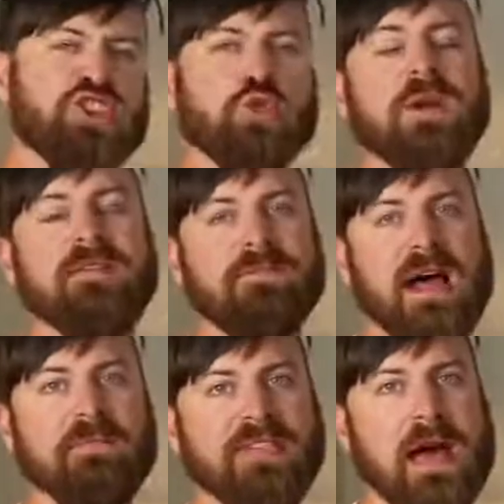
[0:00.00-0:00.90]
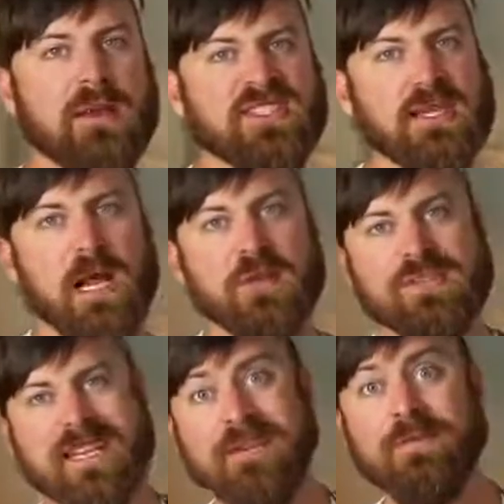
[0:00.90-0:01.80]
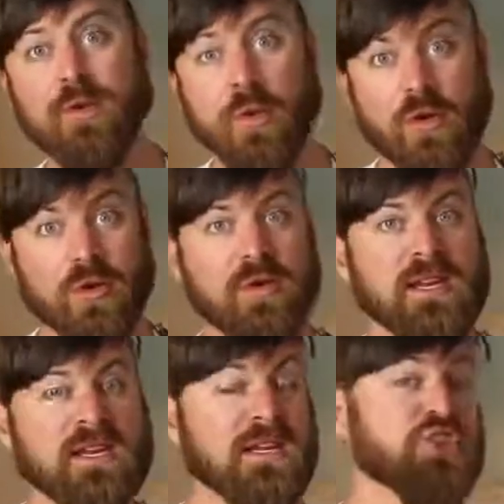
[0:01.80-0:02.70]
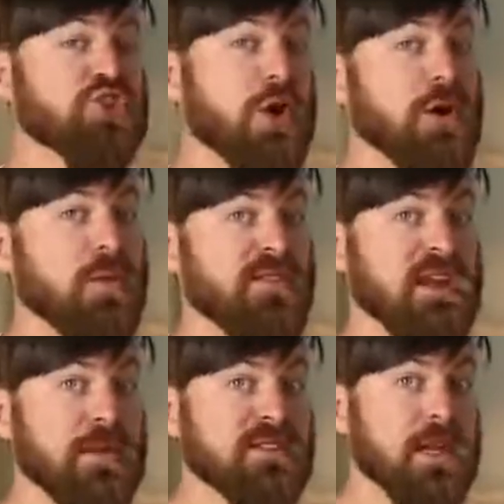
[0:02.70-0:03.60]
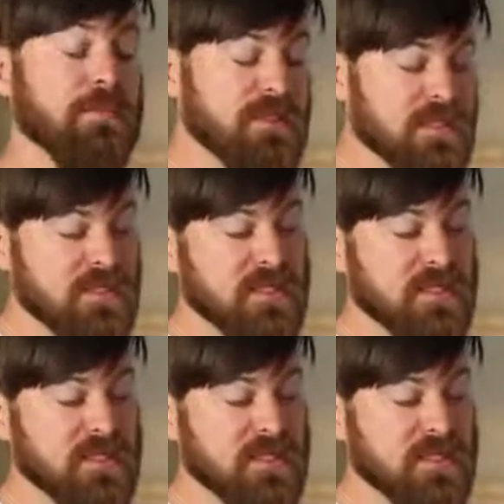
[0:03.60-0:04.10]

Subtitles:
to $25,000 if you are looking to get started with an Amazon business.